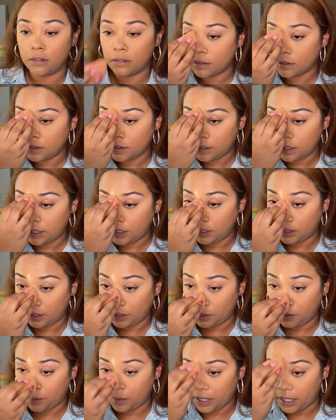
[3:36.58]
And then a
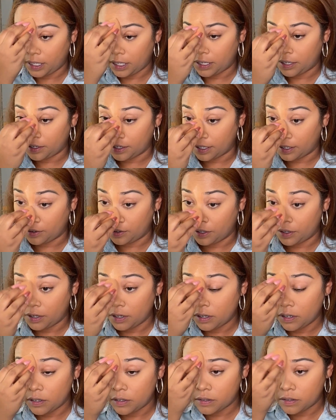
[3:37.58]
little bit here down the
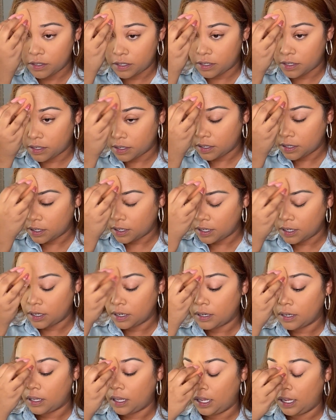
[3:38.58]
nose.
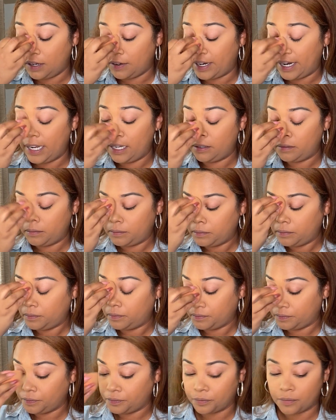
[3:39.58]
All right,
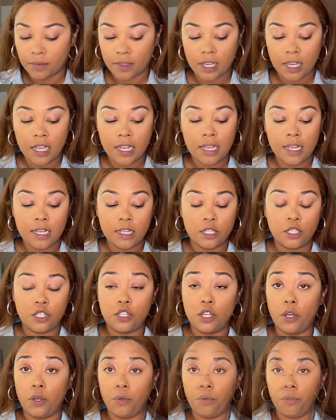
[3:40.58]

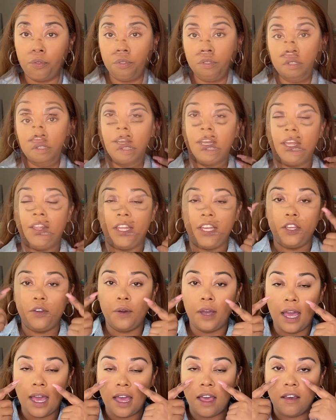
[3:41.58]
so now that you
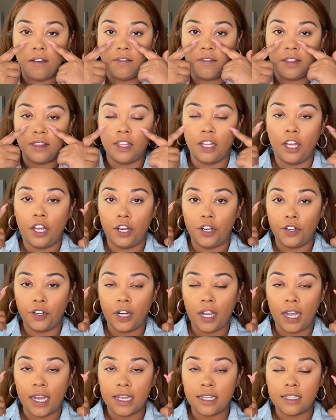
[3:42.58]
have the under
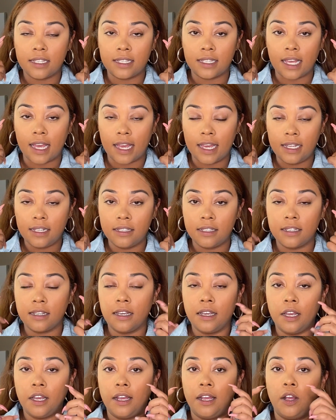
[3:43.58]
eye set,
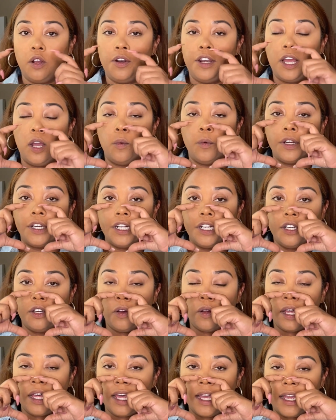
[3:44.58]
now we're gonna
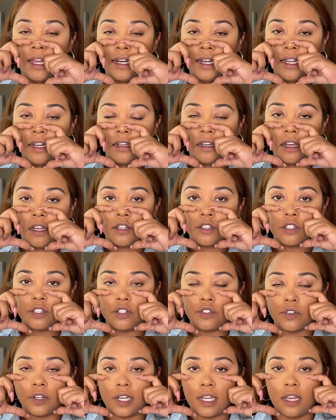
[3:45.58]
go ahead and
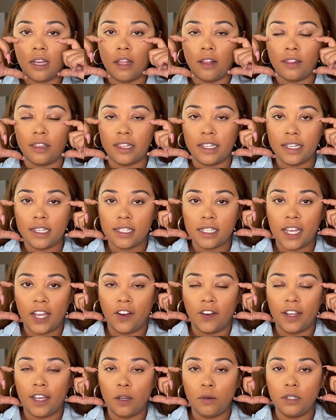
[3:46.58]
concentrate on this
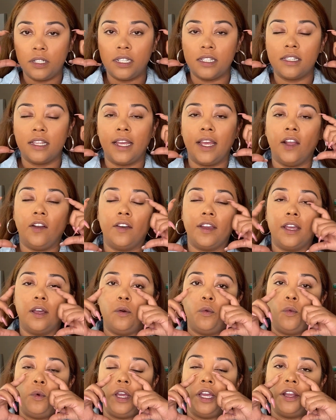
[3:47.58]
area, which is the area
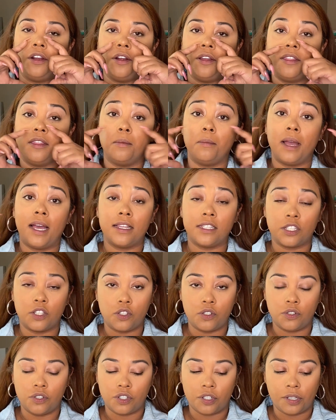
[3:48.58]
where the mask
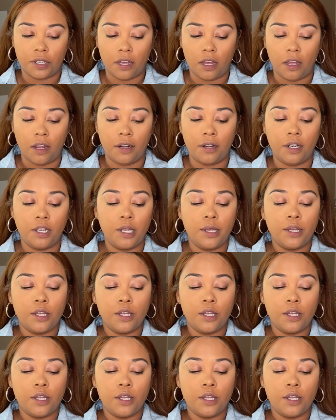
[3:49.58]
is usually on.